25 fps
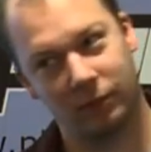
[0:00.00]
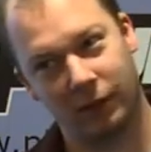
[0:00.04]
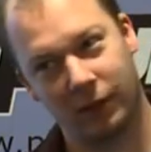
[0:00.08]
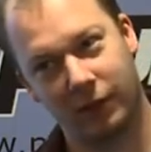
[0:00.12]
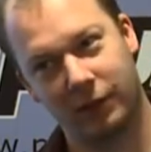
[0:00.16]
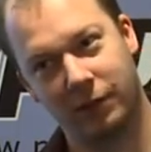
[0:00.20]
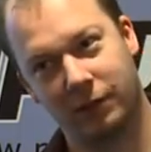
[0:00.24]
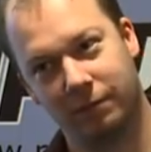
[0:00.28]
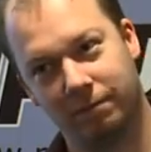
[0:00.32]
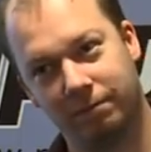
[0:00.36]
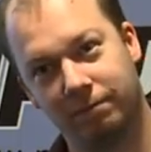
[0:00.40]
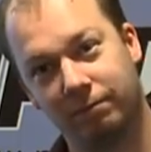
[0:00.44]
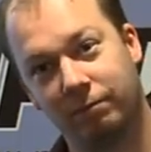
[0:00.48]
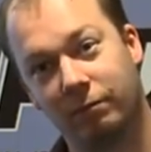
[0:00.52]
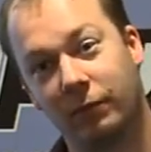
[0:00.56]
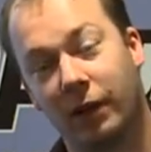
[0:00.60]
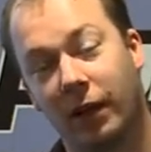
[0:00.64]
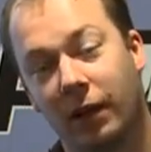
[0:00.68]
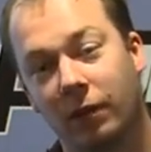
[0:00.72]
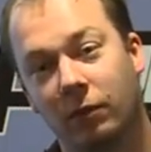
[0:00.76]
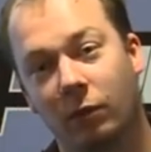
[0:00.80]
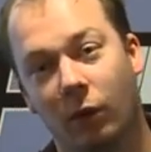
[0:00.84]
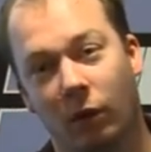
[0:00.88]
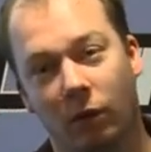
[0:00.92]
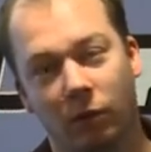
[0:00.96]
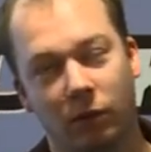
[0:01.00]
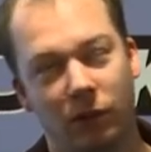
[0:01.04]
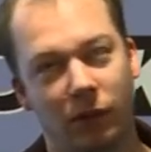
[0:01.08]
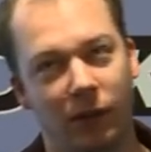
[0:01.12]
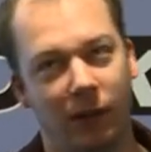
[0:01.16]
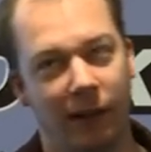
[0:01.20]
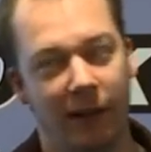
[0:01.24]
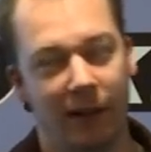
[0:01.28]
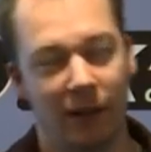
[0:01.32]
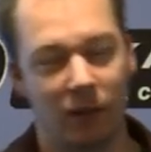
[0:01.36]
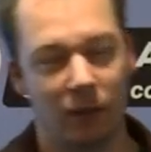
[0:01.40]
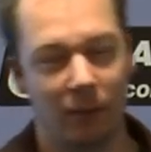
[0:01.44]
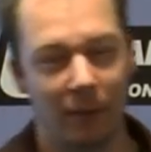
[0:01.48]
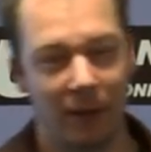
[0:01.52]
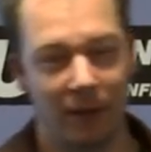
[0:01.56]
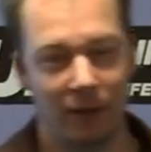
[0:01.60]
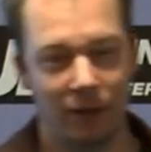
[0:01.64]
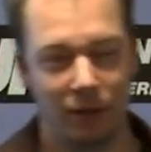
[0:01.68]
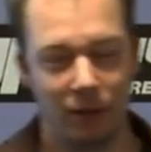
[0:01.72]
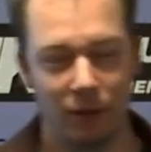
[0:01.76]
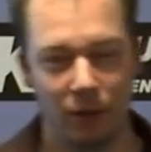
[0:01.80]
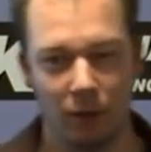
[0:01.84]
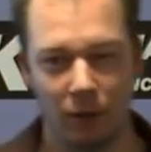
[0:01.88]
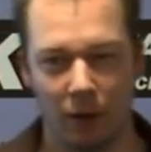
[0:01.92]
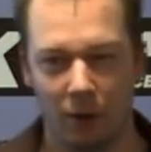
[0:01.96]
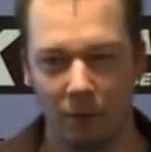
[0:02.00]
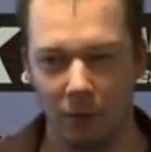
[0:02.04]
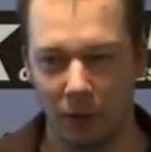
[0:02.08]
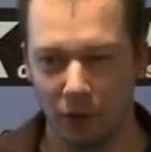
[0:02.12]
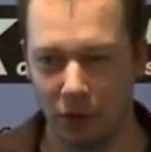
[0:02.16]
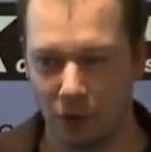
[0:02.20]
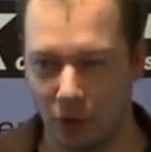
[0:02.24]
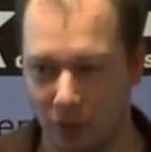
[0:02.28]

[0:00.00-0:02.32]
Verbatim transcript: it, well, it's a Linux-based tool. I'm not